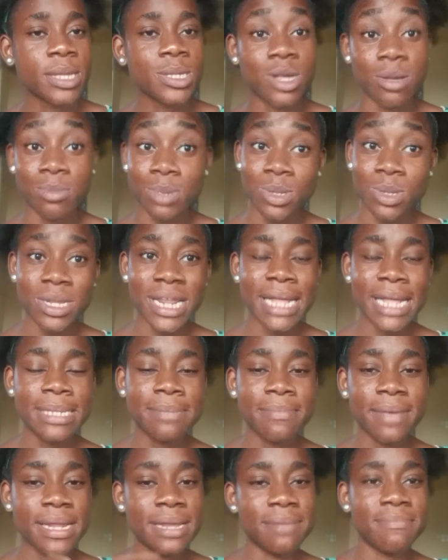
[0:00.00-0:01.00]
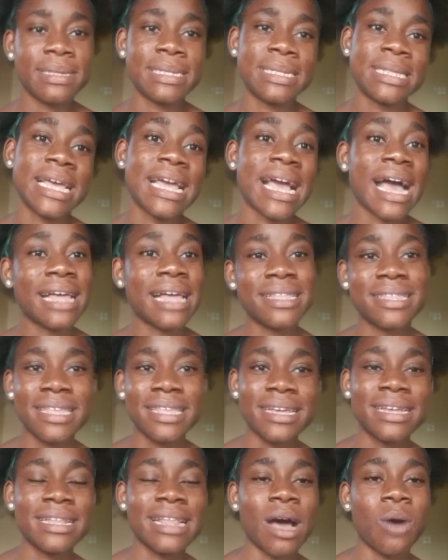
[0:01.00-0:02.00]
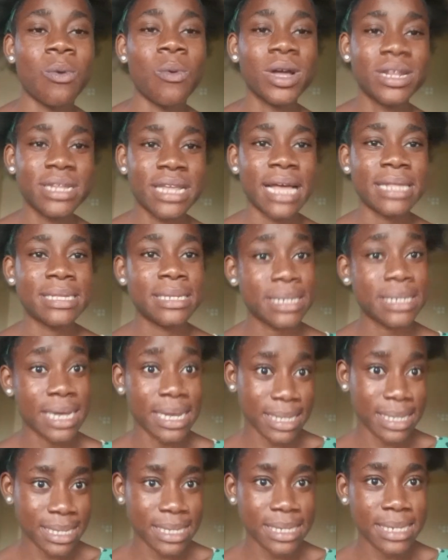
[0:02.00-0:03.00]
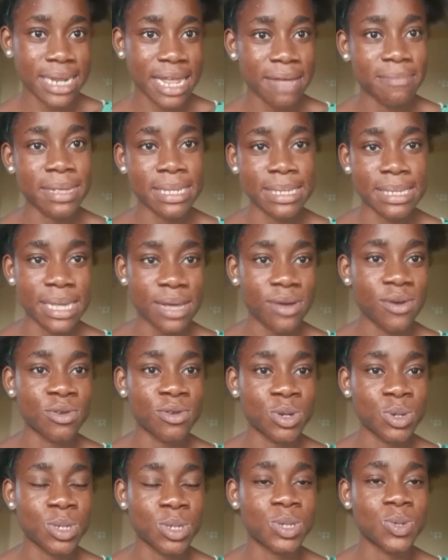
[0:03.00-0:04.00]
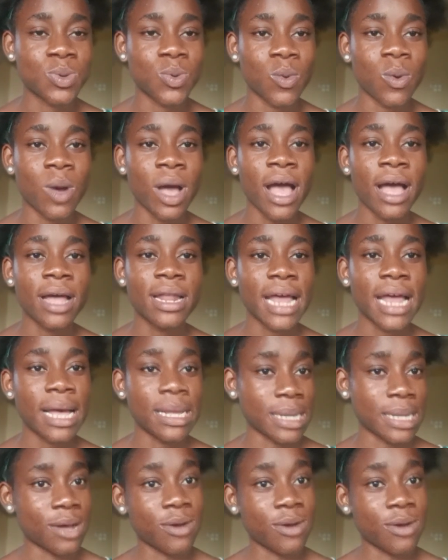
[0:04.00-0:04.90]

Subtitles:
Some students make the mistake and think that what their teachers teach them in secondary school, that is